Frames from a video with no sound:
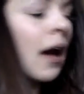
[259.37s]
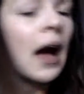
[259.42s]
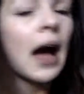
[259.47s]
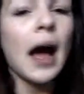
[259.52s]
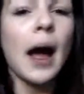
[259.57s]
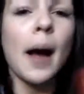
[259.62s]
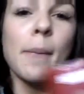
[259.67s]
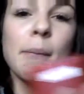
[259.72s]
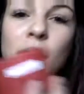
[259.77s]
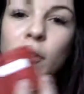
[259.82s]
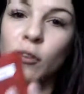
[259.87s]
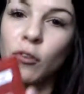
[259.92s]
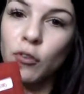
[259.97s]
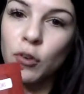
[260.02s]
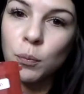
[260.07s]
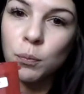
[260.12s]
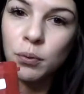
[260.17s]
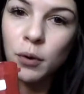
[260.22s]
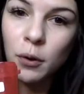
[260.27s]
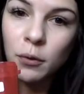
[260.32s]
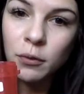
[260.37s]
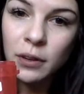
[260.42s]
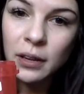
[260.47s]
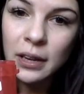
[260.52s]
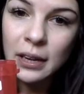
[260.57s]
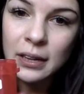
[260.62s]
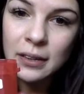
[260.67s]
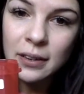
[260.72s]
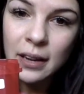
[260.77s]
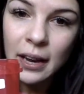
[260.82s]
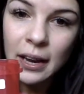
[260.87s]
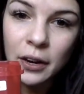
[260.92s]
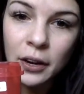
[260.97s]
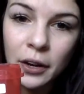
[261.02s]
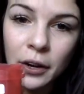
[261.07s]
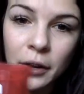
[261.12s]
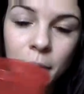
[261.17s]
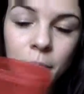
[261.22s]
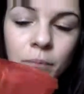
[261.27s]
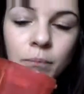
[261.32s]
This is your protein
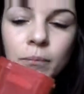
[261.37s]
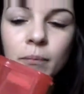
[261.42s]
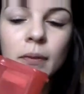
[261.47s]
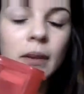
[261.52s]
container.